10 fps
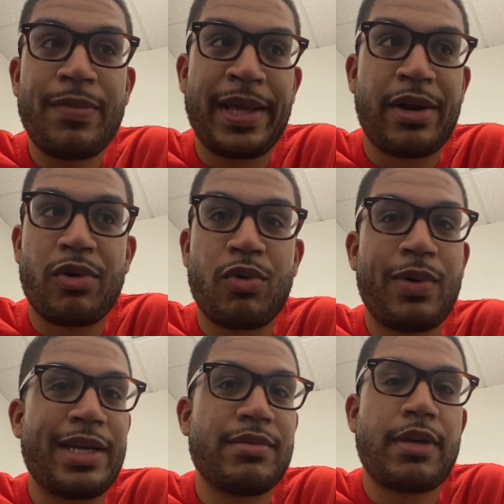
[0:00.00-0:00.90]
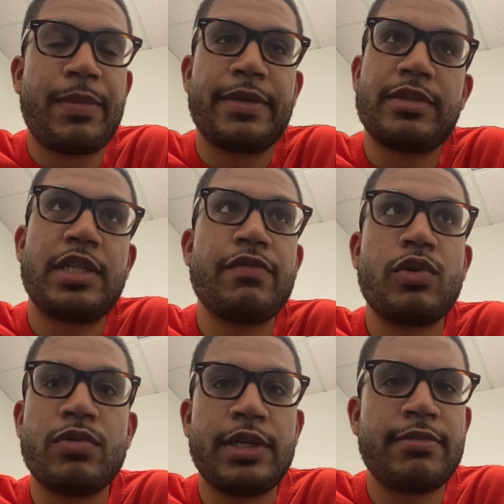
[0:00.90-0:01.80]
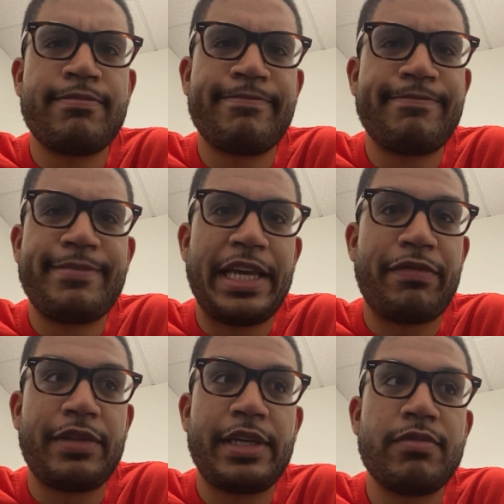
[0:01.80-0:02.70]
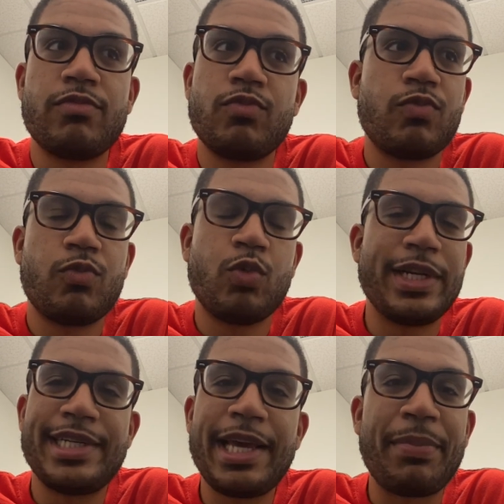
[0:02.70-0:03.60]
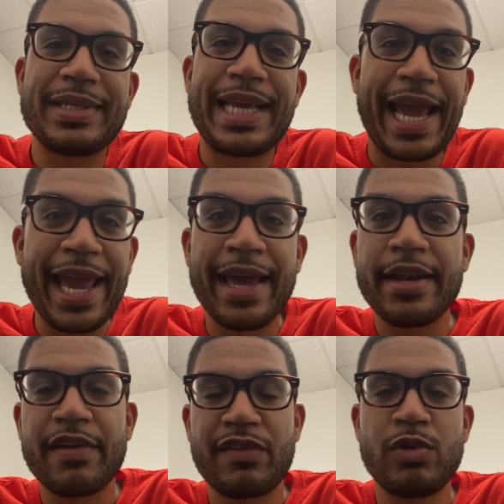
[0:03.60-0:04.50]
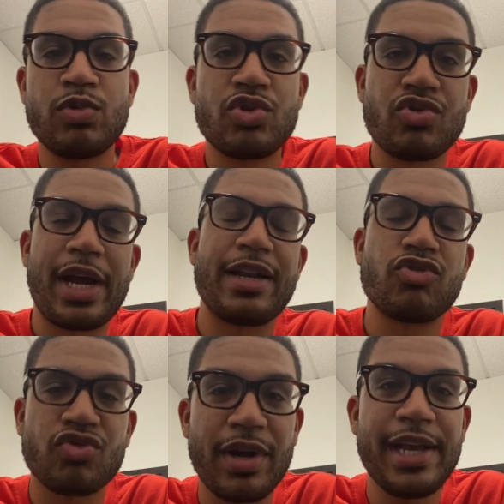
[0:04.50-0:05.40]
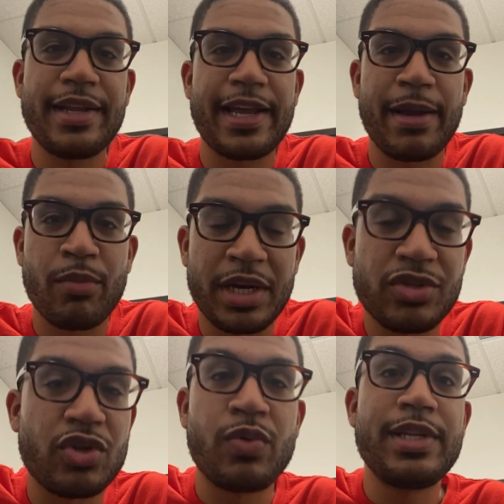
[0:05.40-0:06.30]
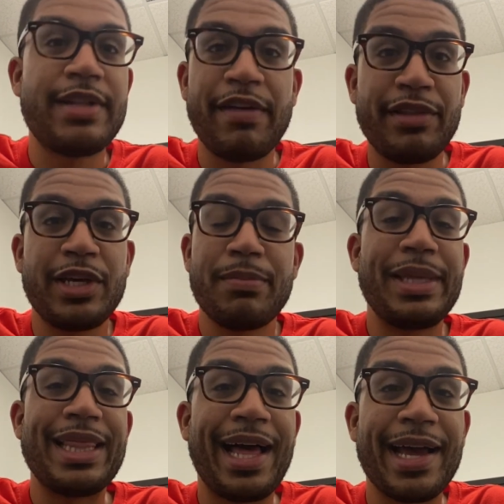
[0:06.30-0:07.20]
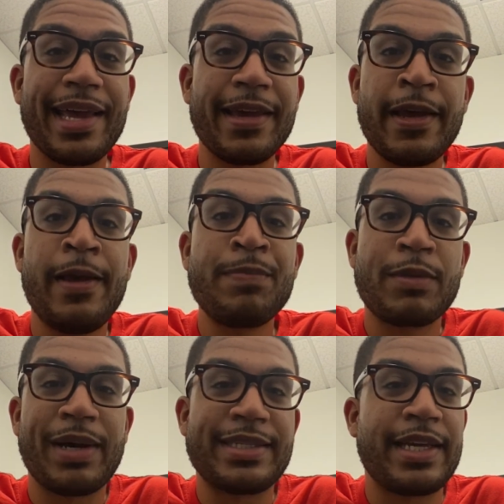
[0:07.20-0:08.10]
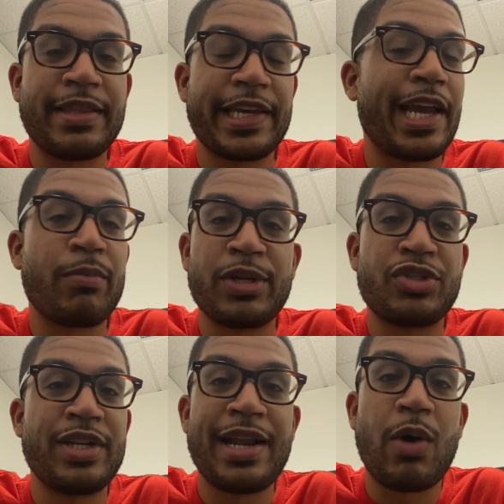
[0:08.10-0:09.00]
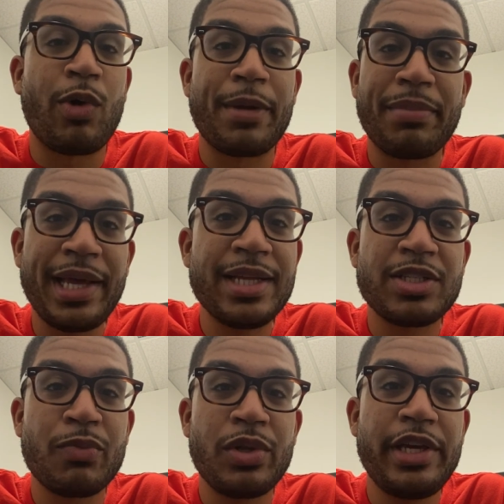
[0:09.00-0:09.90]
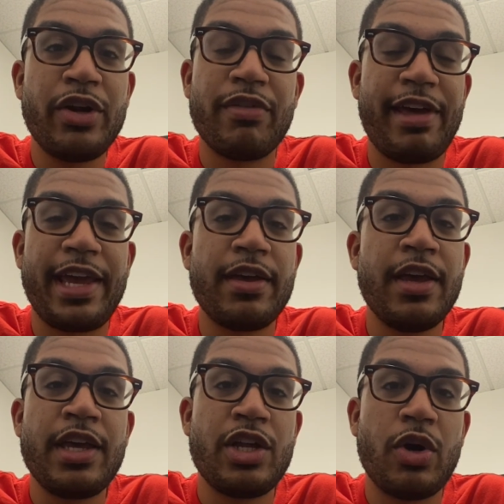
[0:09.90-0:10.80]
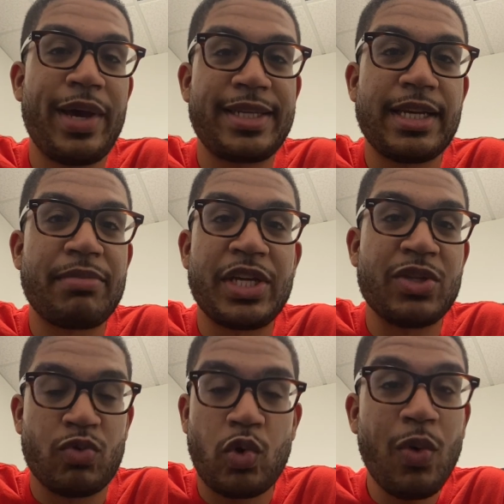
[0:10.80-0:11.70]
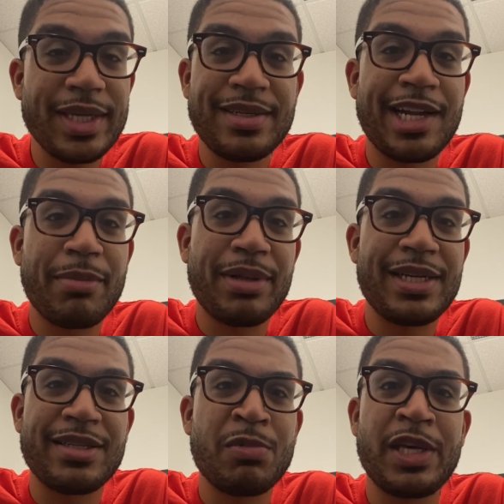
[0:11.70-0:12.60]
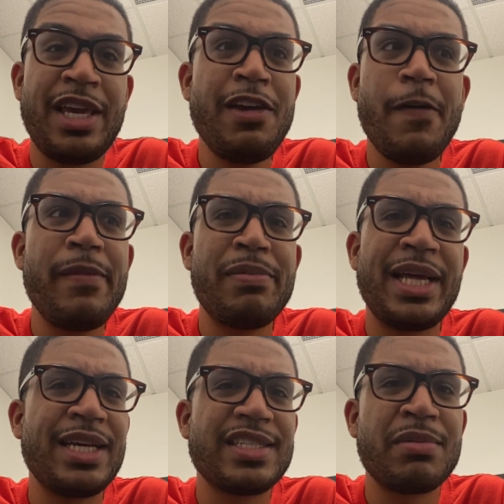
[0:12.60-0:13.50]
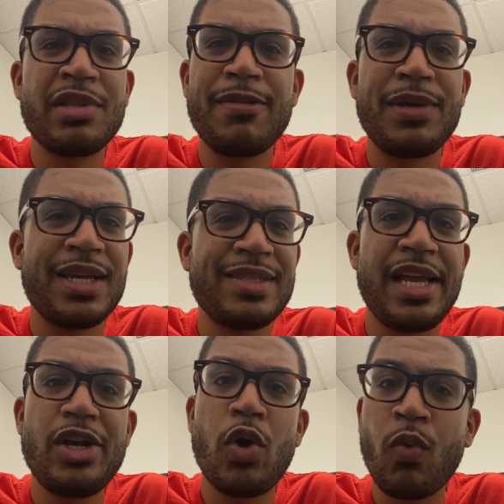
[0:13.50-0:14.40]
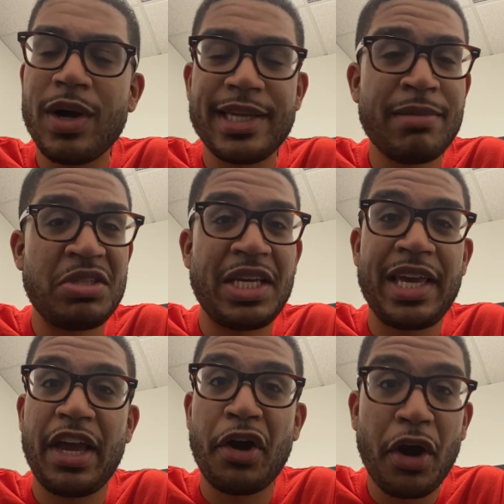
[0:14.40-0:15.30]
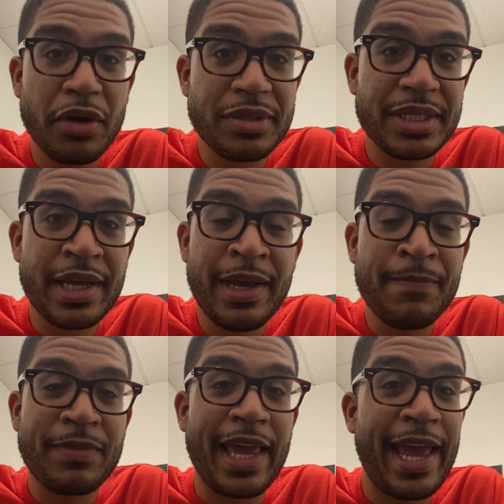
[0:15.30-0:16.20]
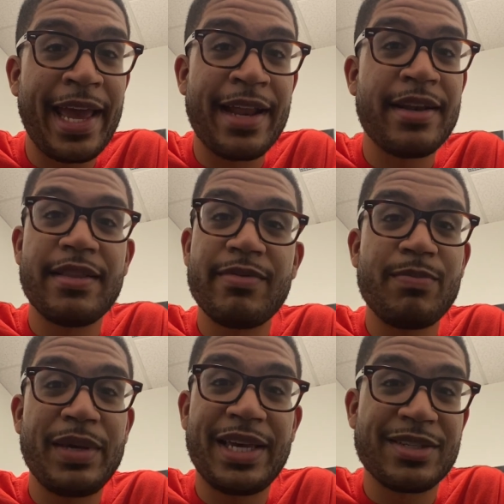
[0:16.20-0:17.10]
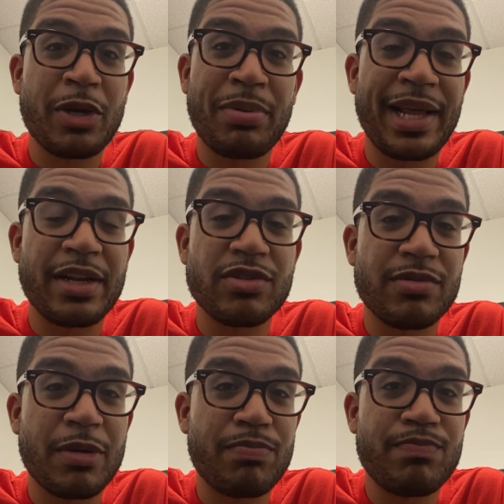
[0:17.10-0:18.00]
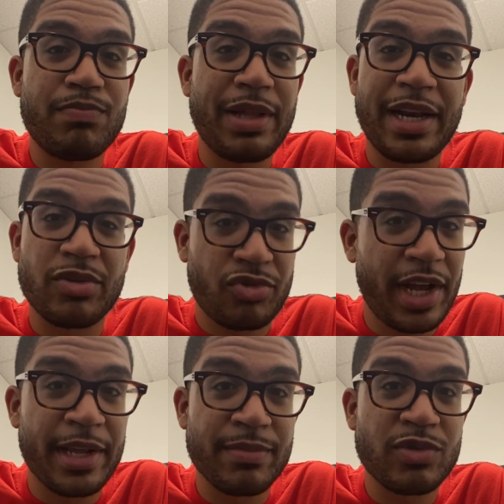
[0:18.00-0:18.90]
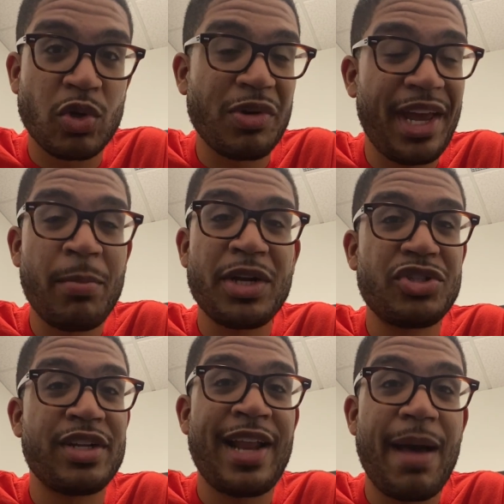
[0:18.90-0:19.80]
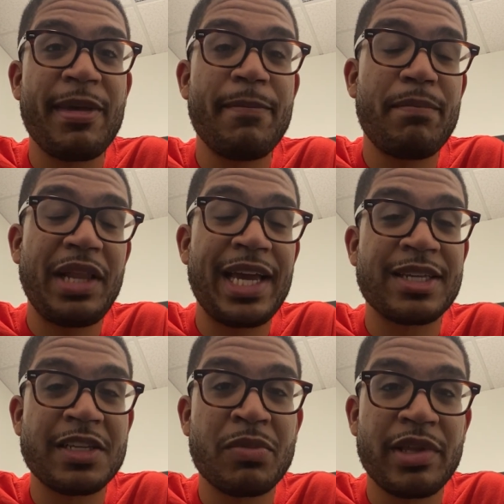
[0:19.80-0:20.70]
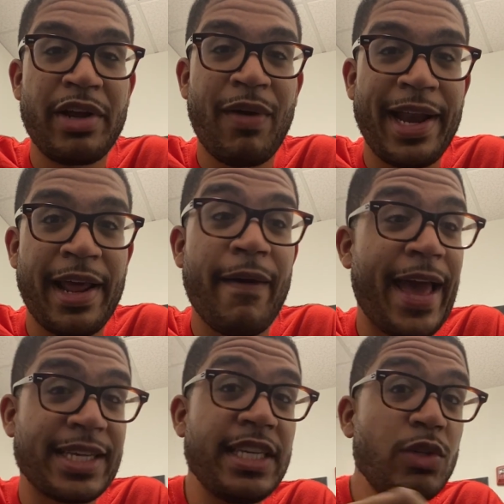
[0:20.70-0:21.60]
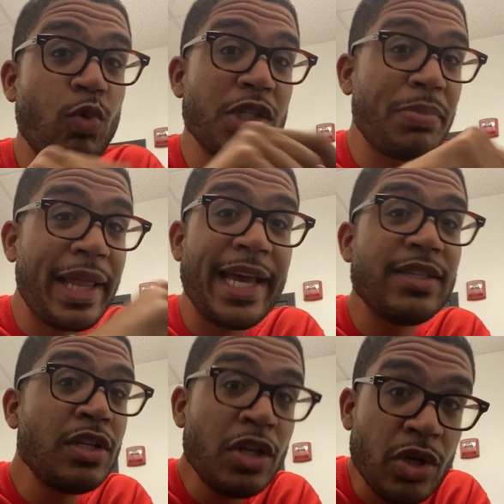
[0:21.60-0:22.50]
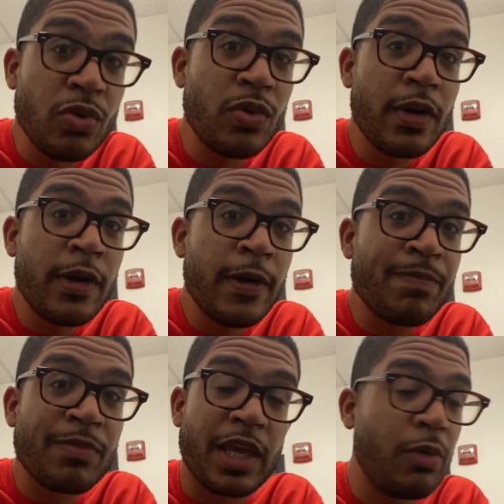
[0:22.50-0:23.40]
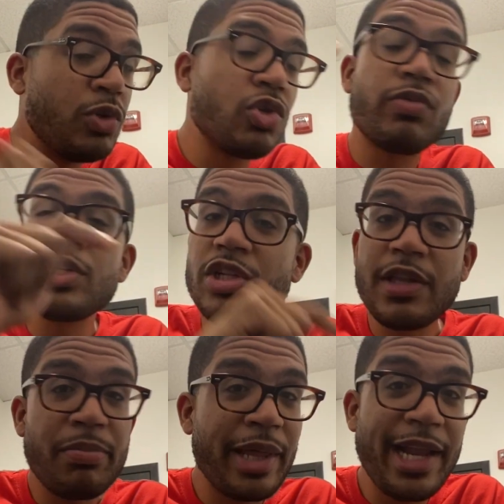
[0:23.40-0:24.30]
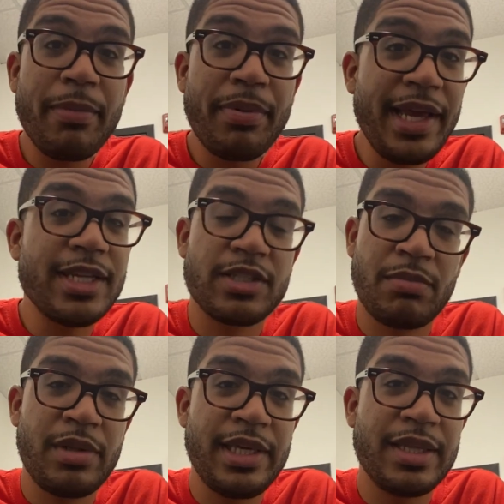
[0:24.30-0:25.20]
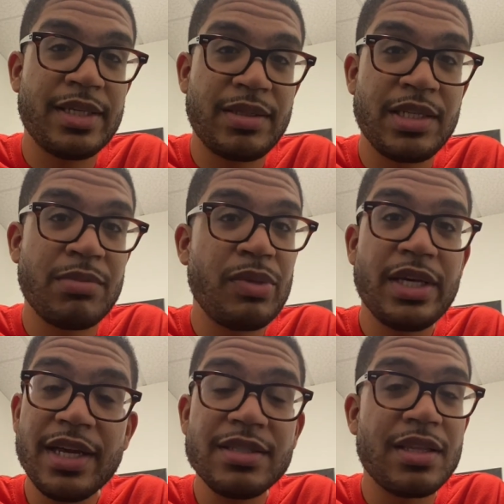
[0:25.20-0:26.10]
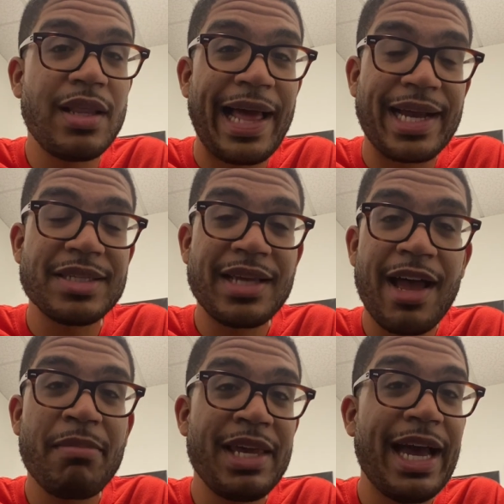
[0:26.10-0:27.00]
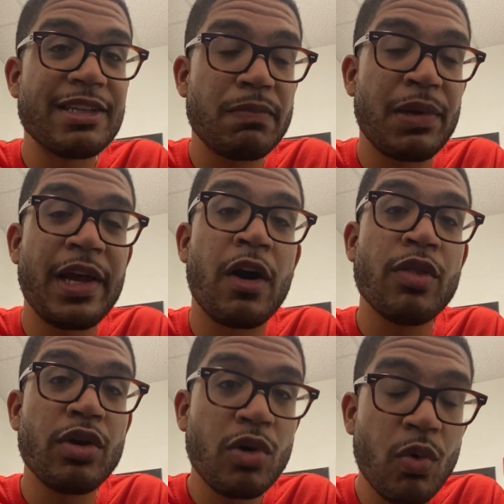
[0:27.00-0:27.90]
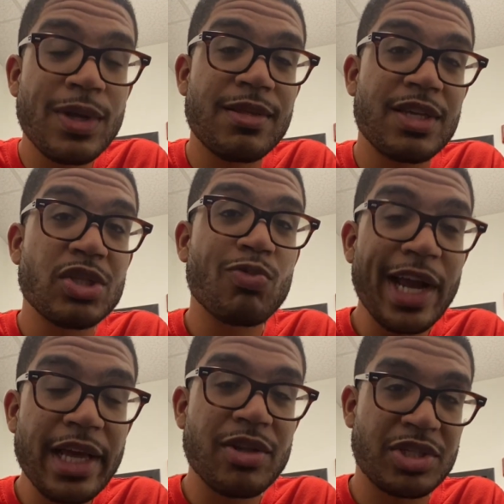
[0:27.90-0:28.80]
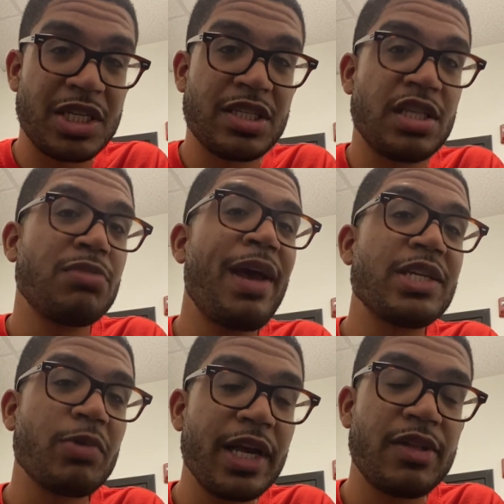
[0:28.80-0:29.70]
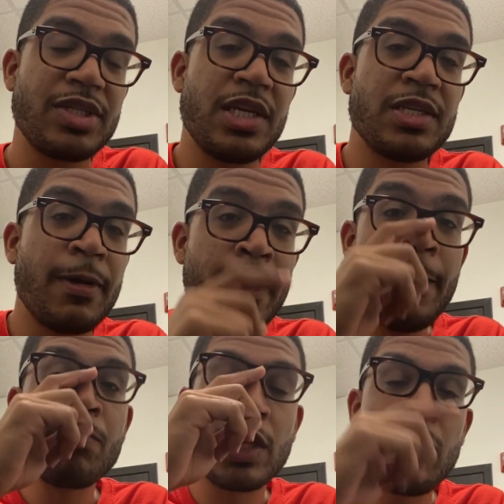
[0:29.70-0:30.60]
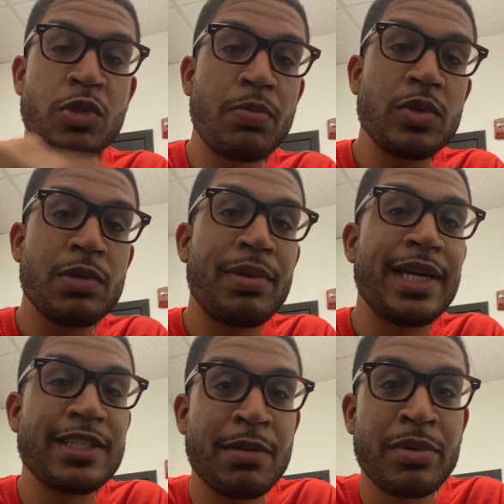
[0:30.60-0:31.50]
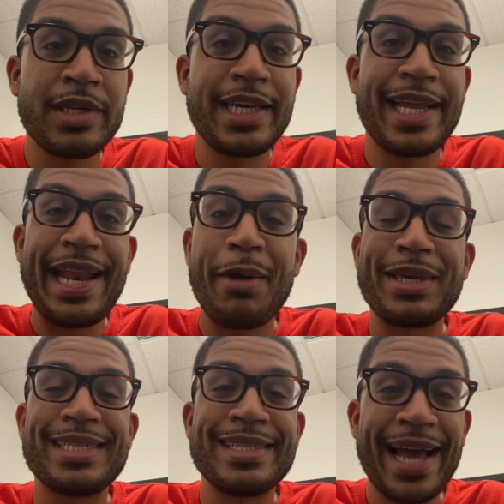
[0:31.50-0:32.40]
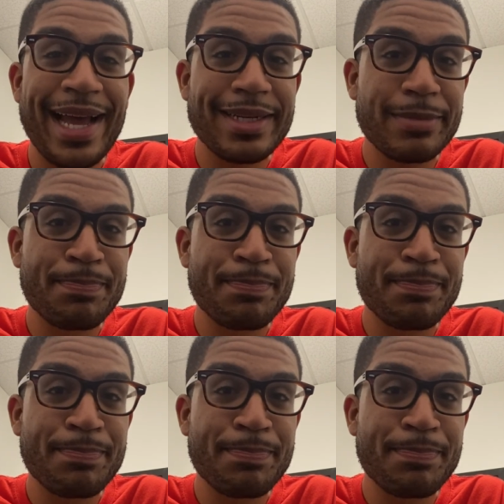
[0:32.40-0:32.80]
I mean, I don't know why. I mean, Steve Koonin definitely wouldn't tip his hand if he was trying to trade Cam Reddish. So he definitely could be lying by saying that Cam Reddish did not want to play in summer league, or they, you know, accepted his request to not play in summer league. He could be playing in summer league because they don't want him to get hurt, and because they're planning to trade him. So Cam Reddish could not be playing in summer league right now, as he was planned to do. He was originally planned to play in summer league this season because of the lack of time he got to play on the court this regular season, this past regular season. He was supposed to play in summer league, and now he's not.